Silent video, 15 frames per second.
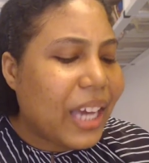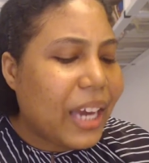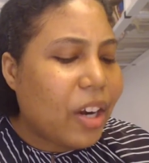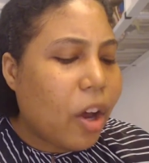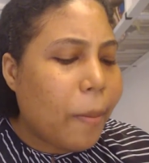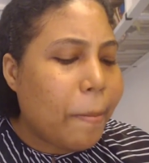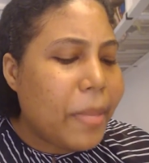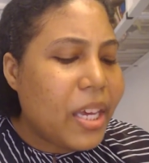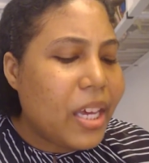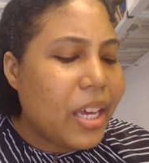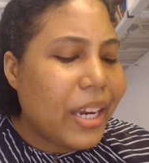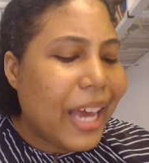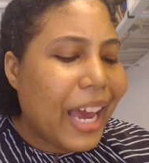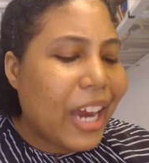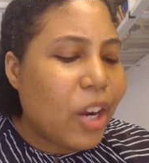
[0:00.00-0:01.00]
on being
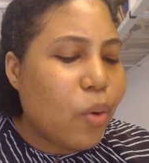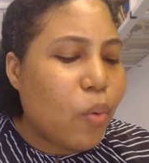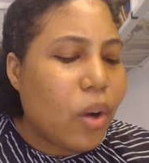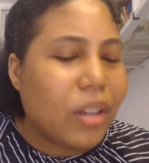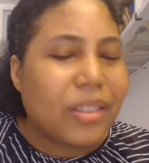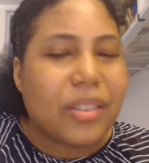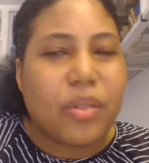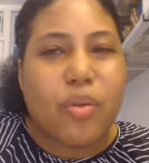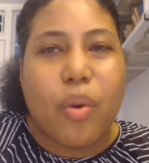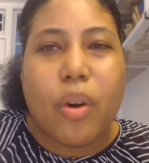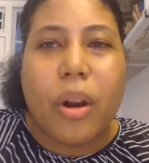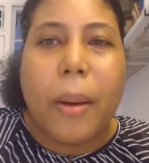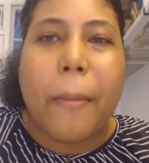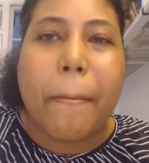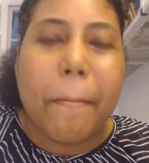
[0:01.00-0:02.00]
anyone's role
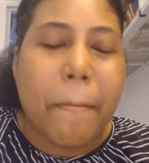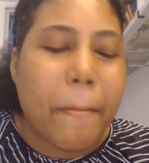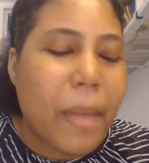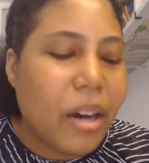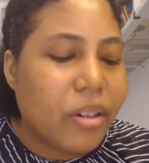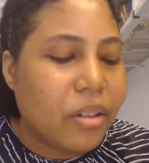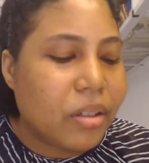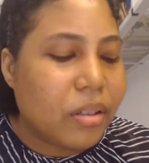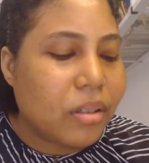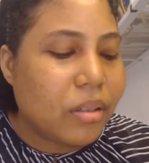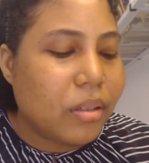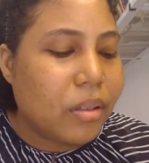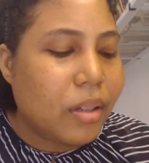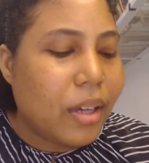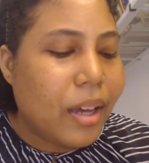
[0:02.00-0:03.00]

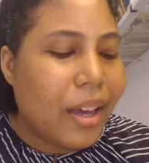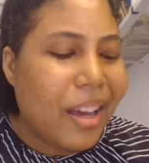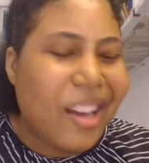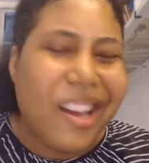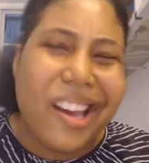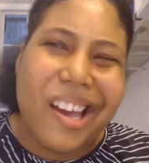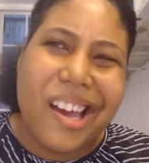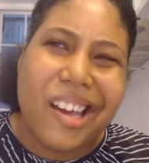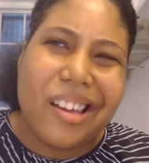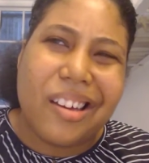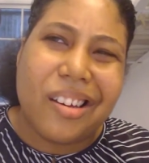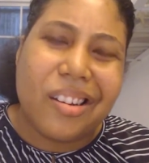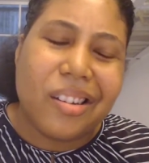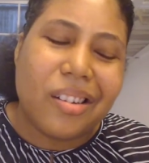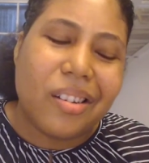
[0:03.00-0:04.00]
model. Hey,
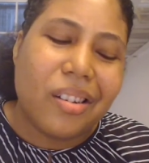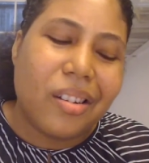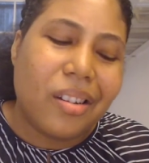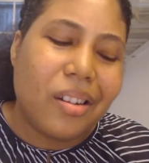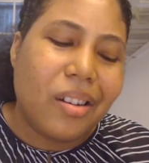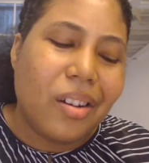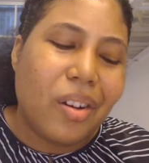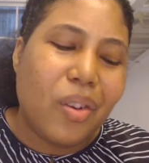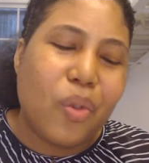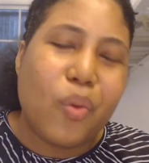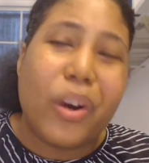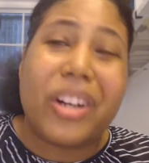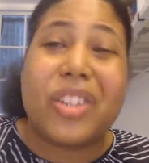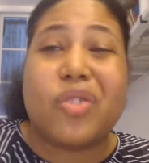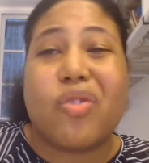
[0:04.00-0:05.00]
what
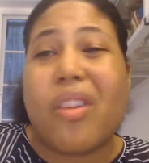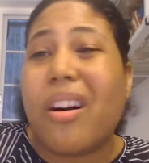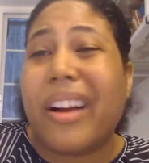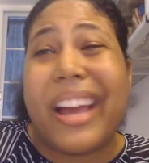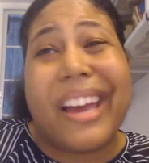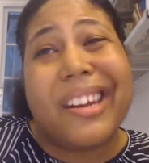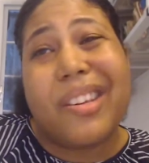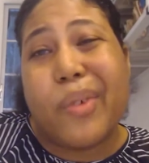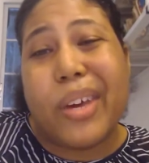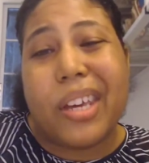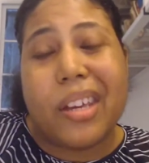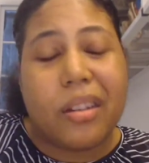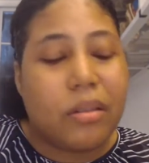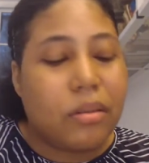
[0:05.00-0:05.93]
is wrong anyway?